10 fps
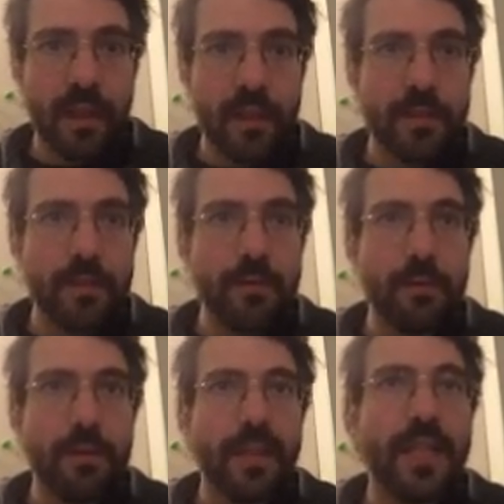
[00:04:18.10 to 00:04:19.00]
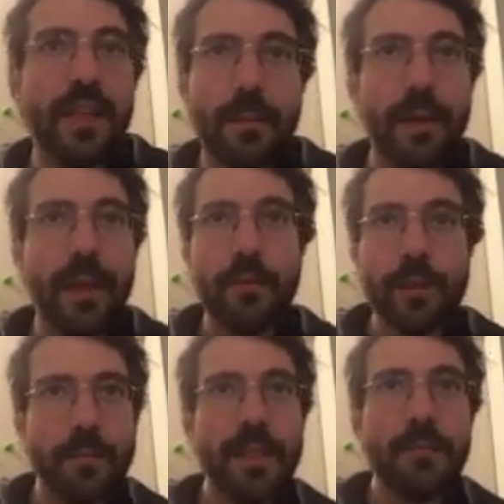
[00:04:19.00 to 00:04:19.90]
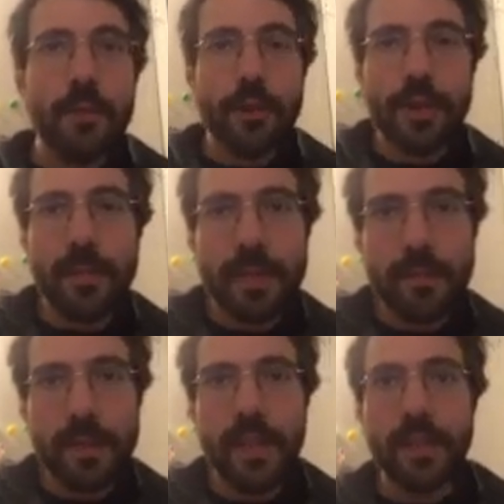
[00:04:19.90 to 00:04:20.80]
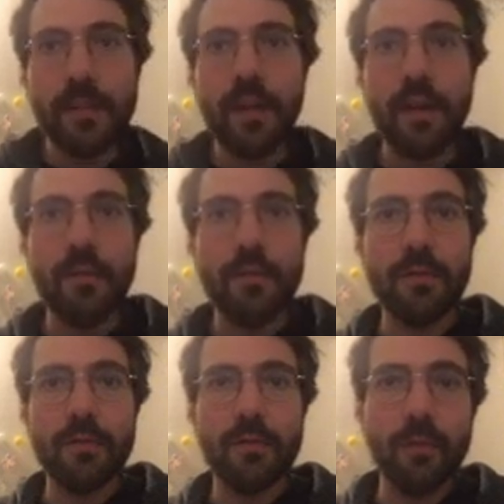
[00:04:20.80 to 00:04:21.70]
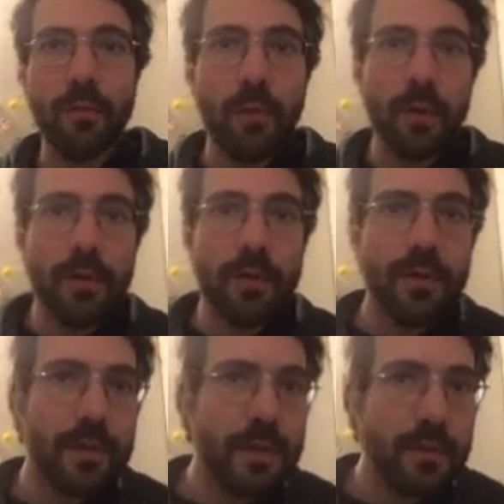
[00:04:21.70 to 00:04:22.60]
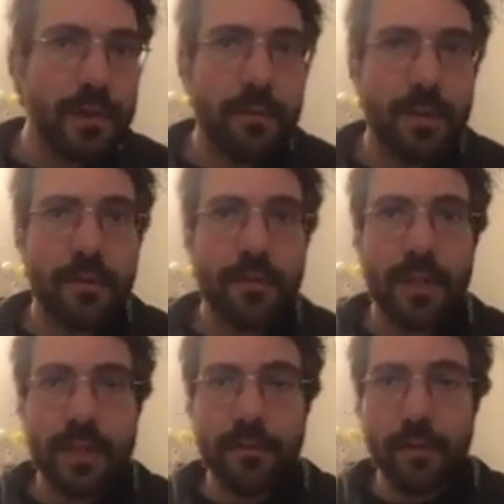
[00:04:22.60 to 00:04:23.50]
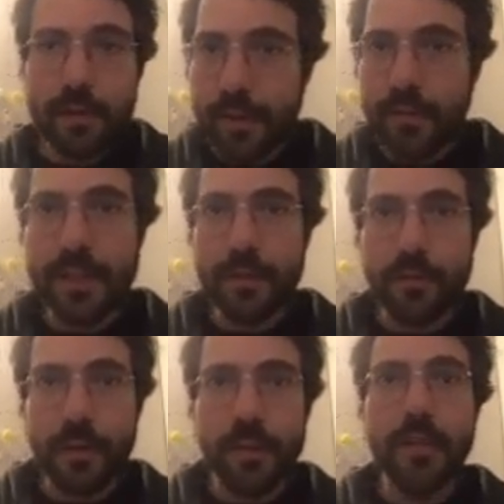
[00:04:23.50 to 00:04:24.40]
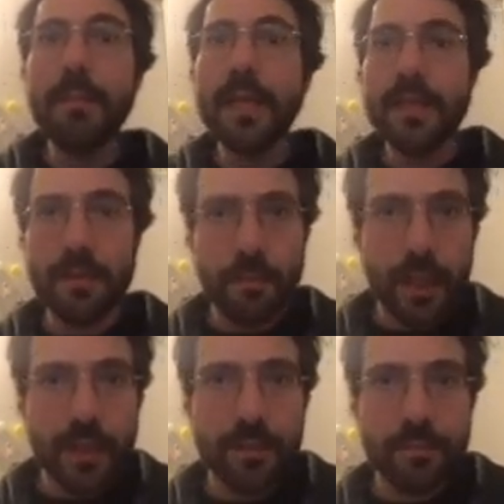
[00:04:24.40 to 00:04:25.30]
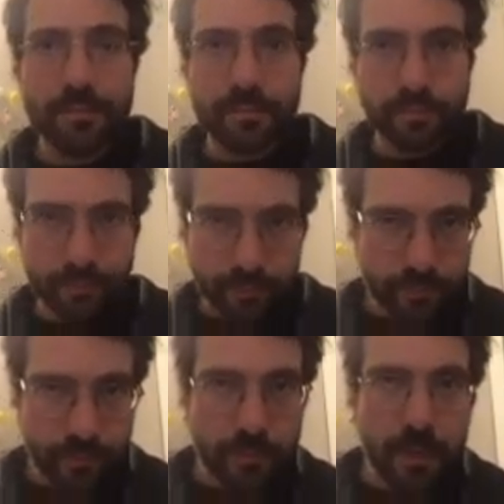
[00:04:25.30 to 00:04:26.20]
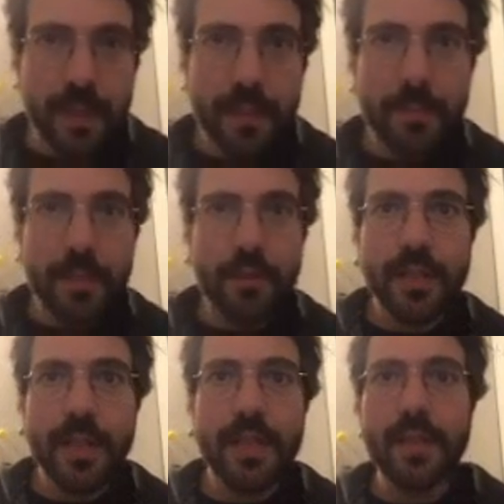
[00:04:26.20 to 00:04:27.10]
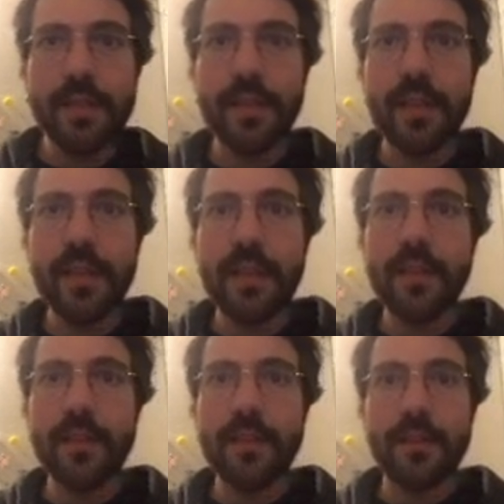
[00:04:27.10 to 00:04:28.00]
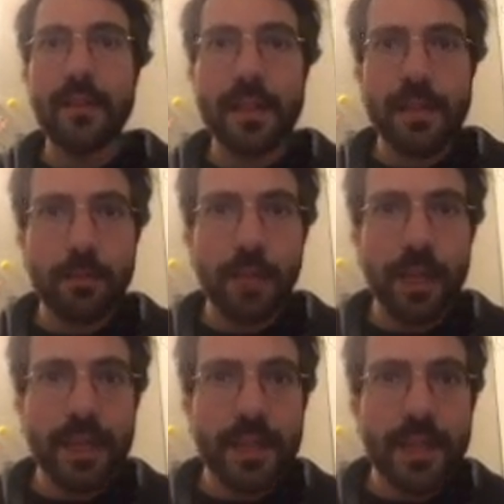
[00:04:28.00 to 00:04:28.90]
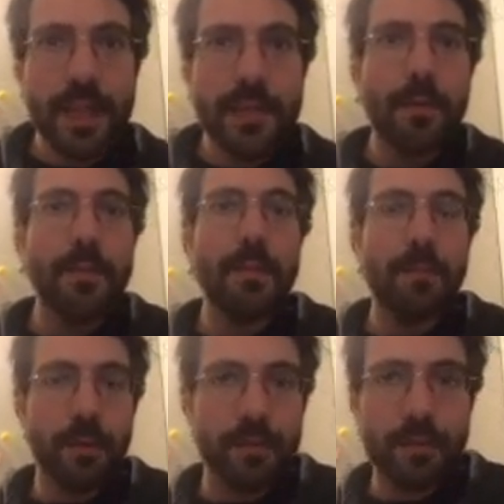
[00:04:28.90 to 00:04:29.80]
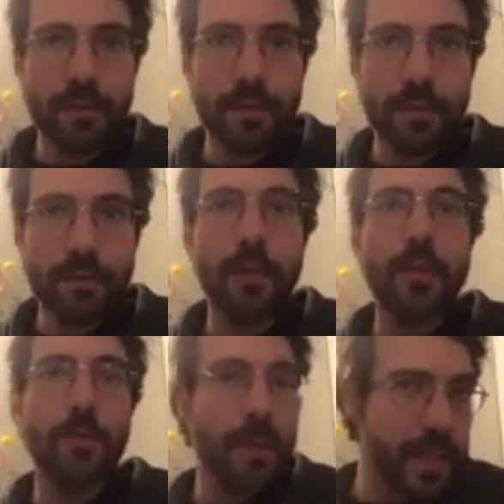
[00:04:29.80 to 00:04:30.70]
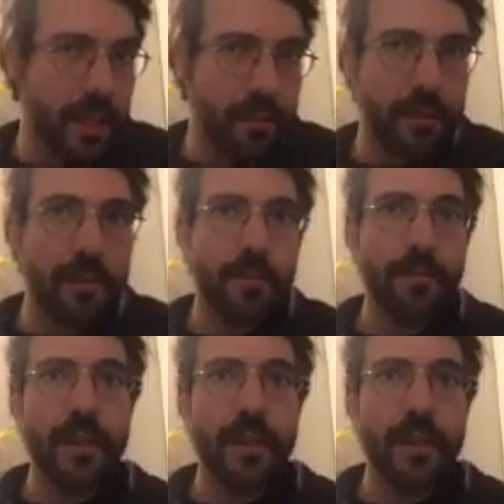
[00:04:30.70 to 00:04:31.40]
So here I won't spend much time explaining how work the insurances against floods, because it's a very complex subject. But let me just say that this subject is extremely important for what we will say after.